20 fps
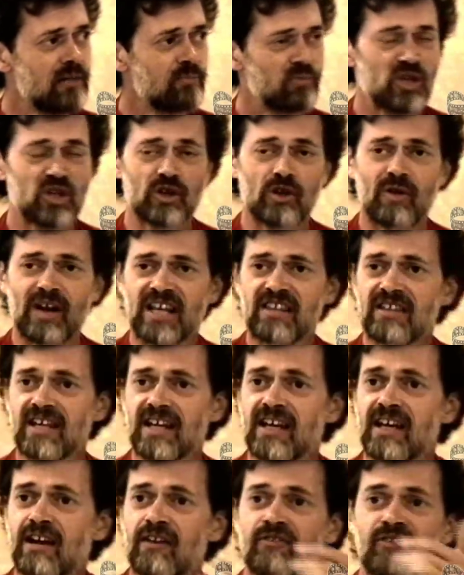You know, I
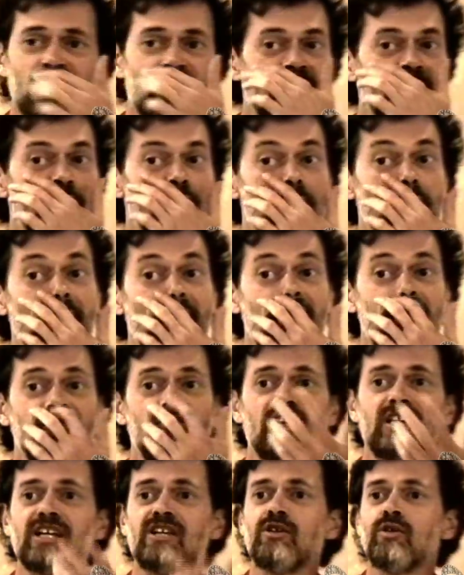think every
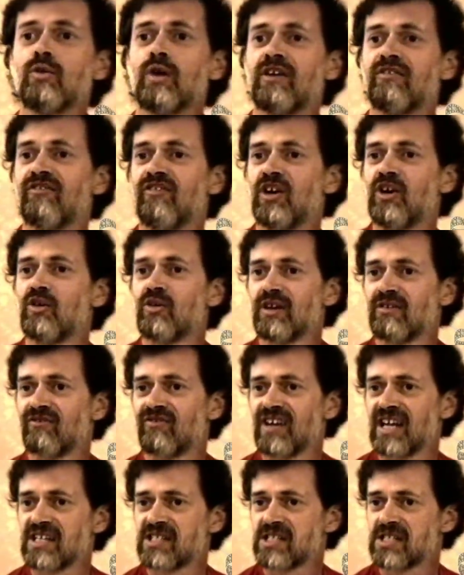UFO
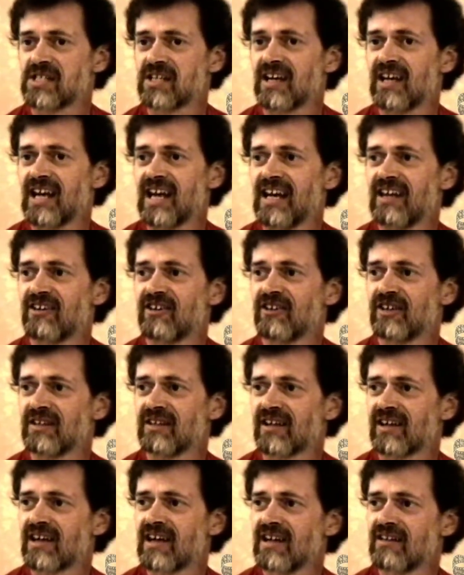investigator in
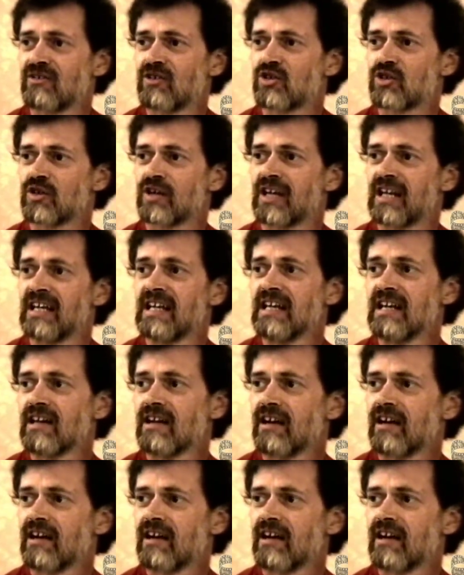the country,